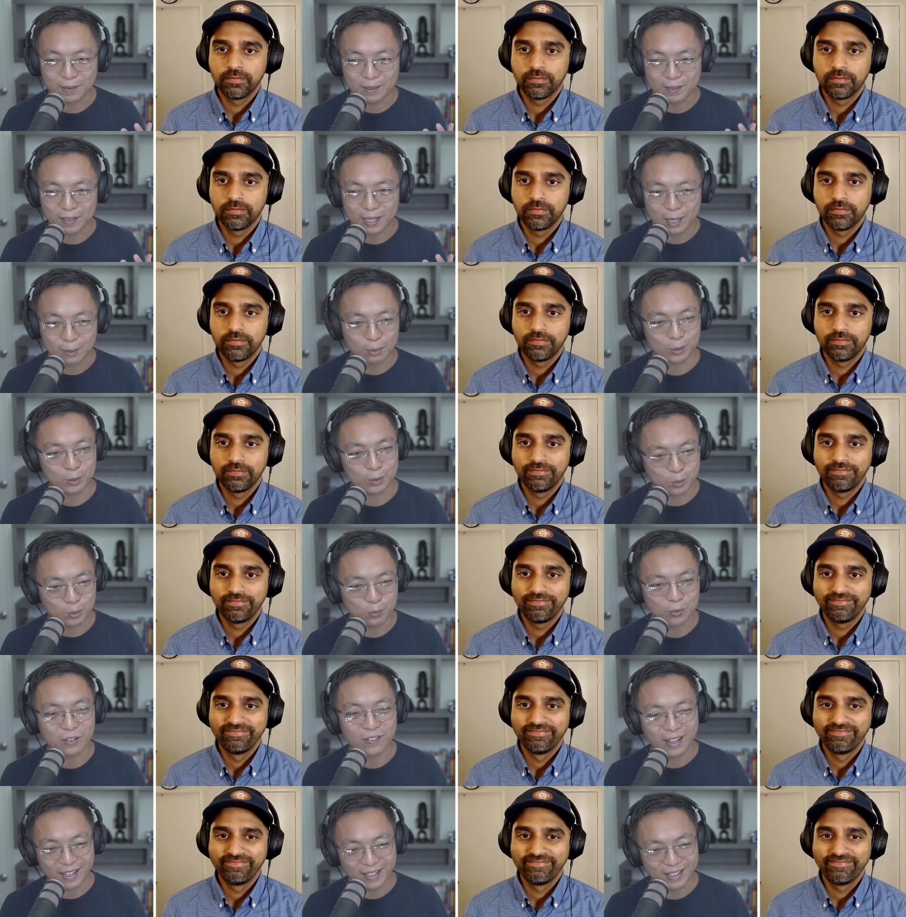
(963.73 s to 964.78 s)
Speaker 1: able to
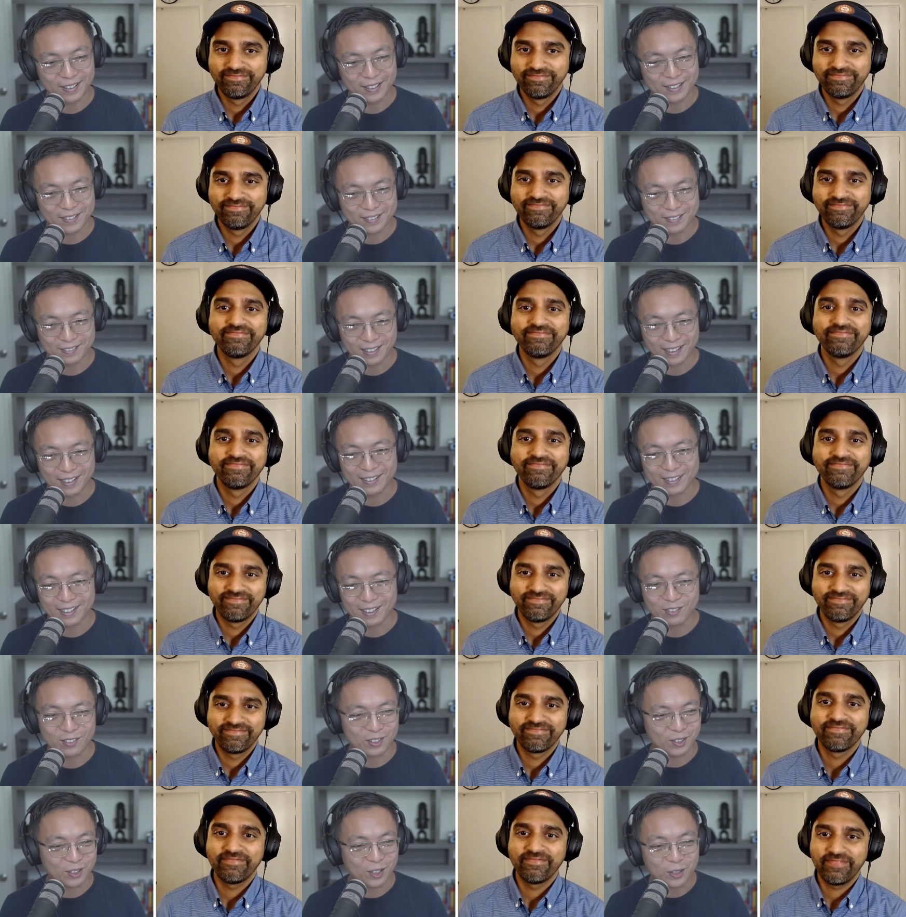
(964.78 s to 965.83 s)
provide it right if
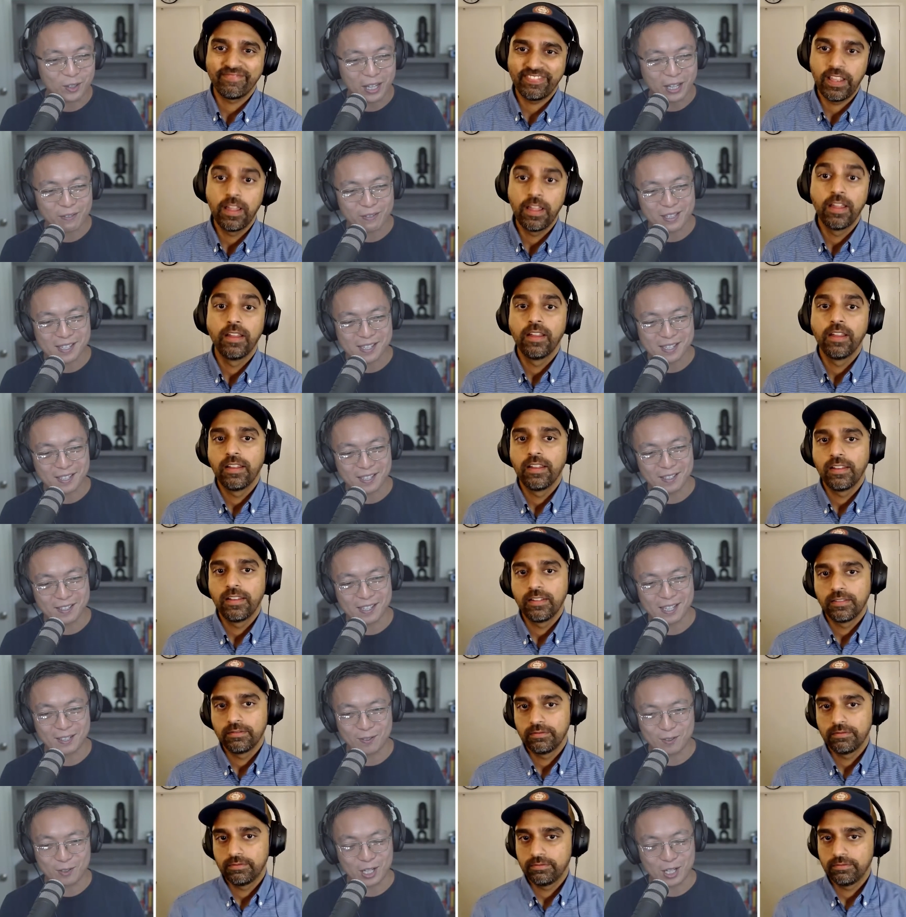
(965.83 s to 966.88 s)
you don't have the skills
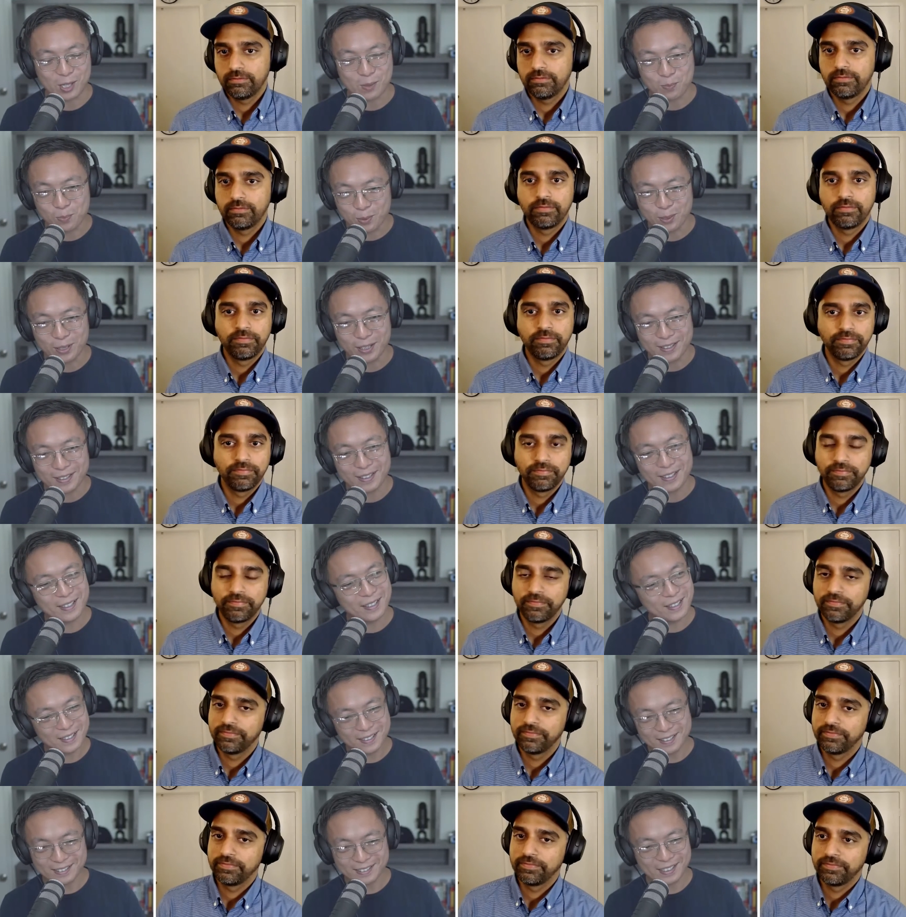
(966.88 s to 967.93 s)
and you just put it
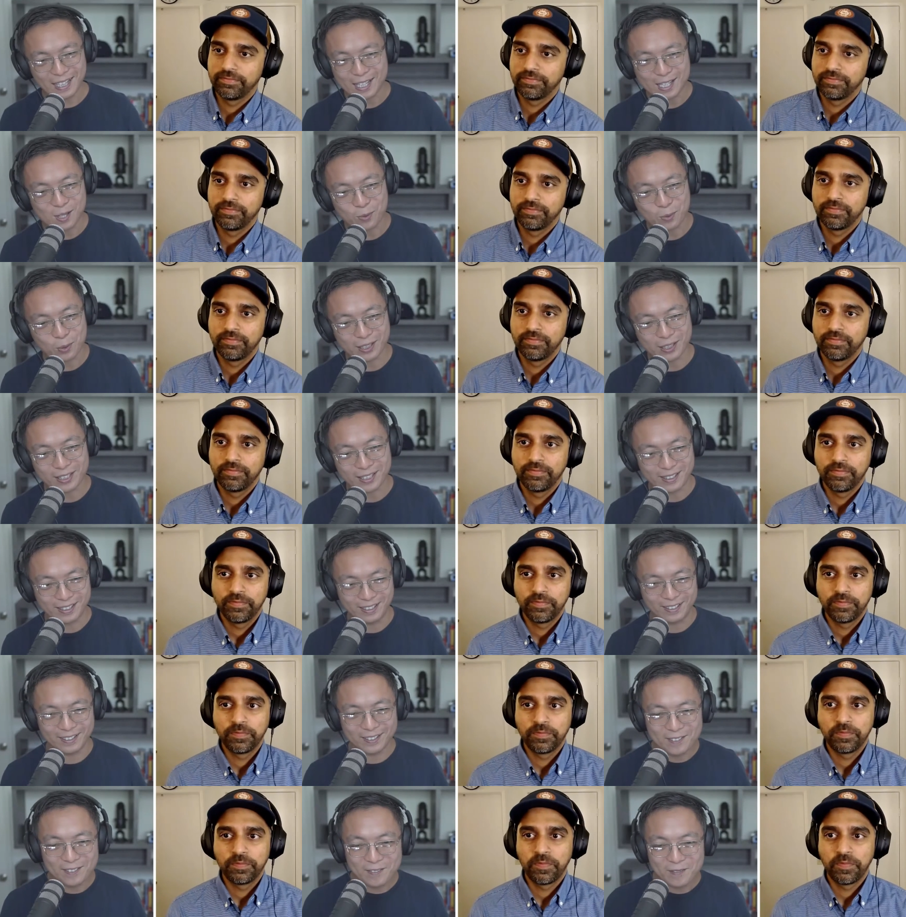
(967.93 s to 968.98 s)
doesn't work either
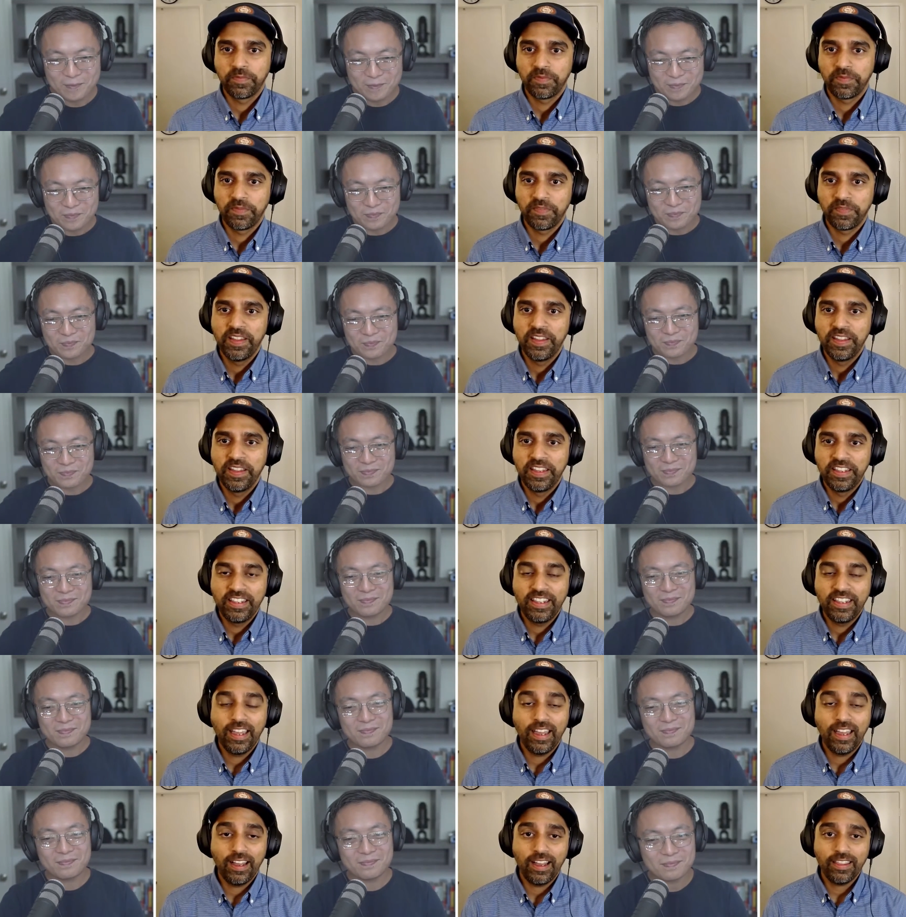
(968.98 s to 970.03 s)

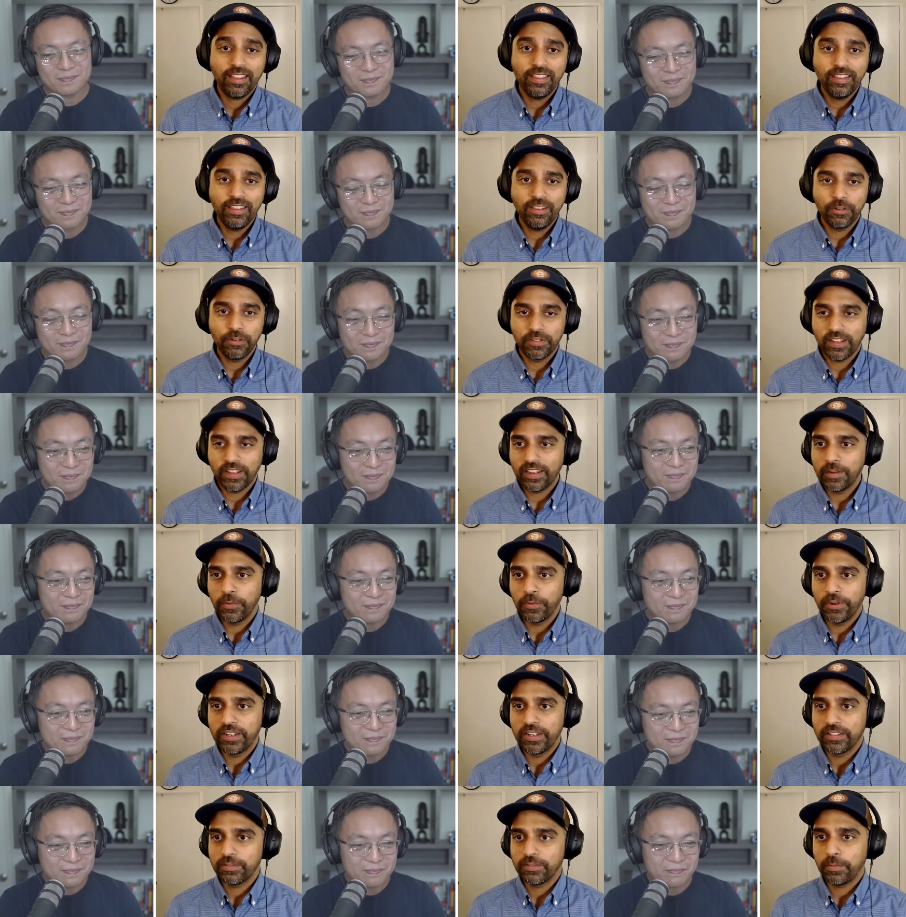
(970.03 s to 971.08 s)
Speaker 2: yeah i think your second
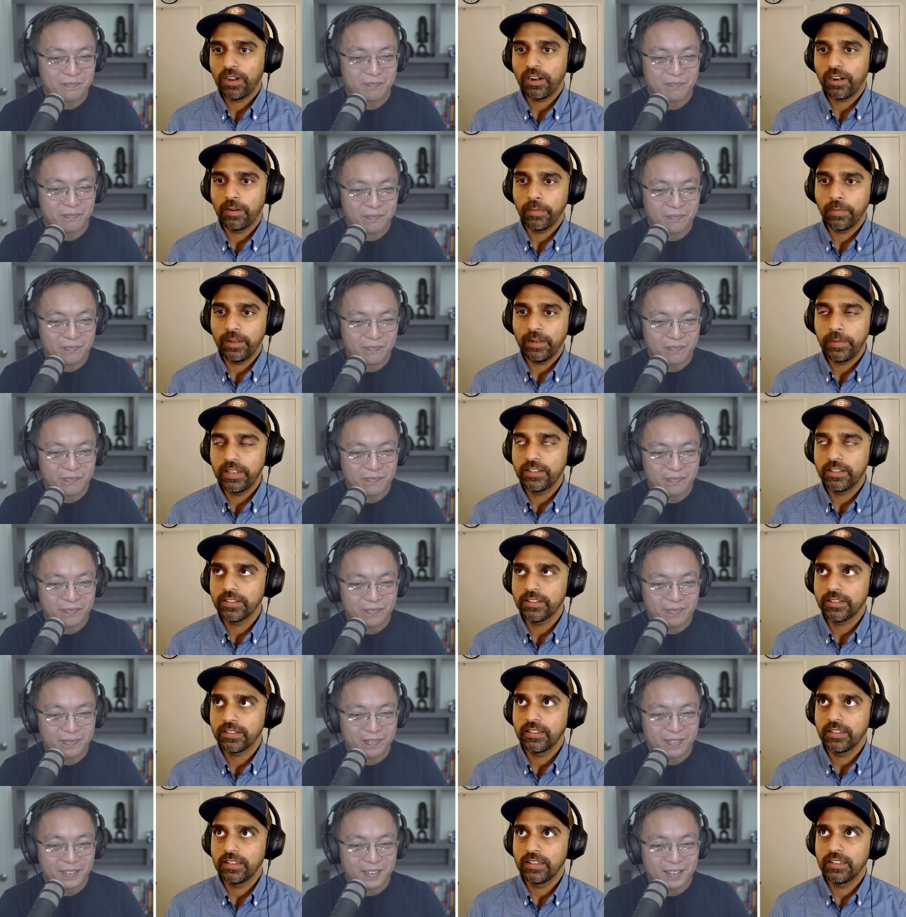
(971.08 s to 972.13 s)
point is spot on but let me just
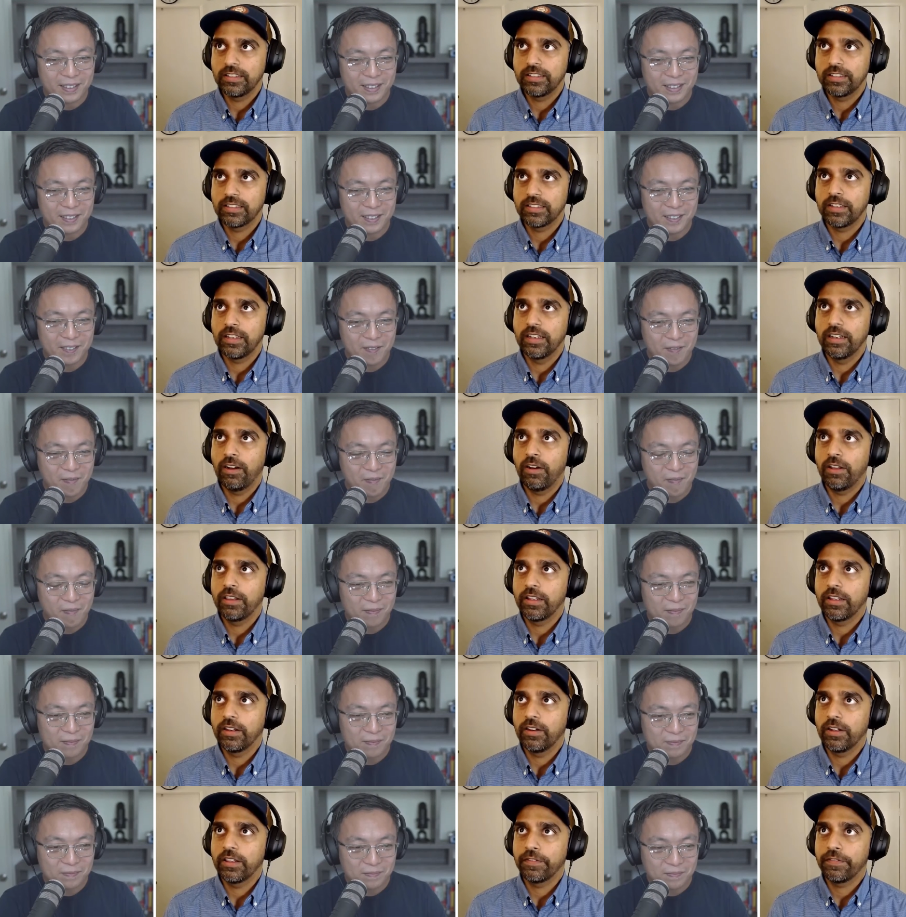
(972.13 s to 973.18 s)
just uh, on
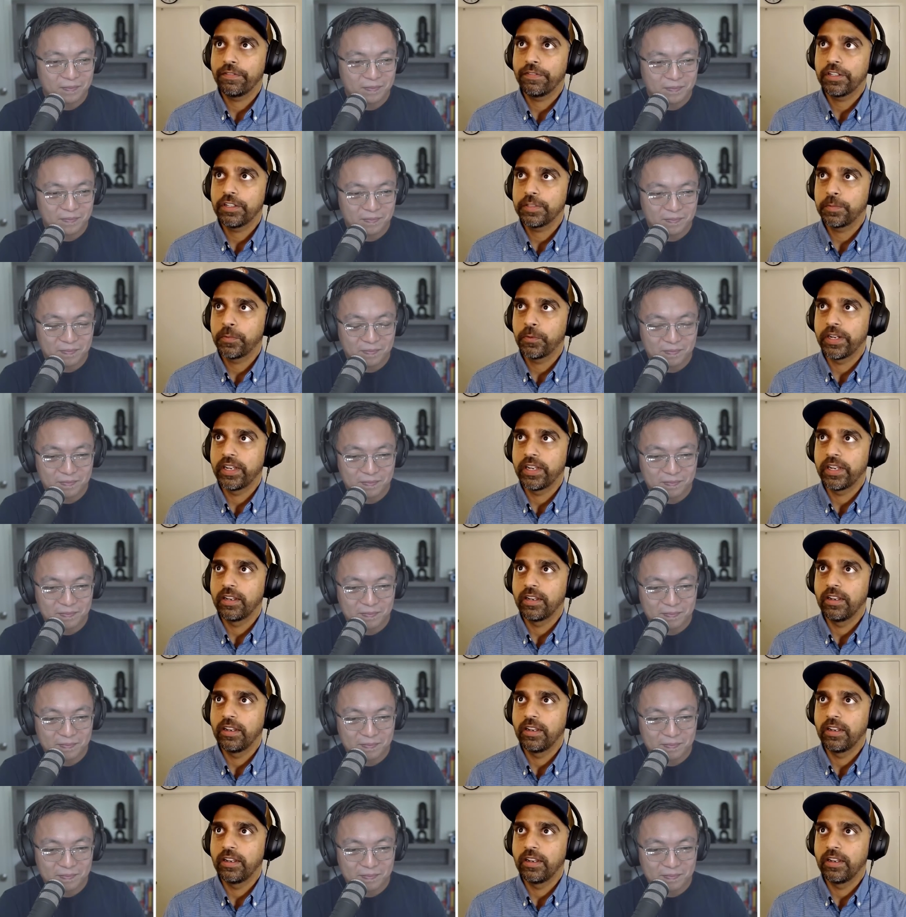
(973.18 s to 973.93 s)
the on the first point,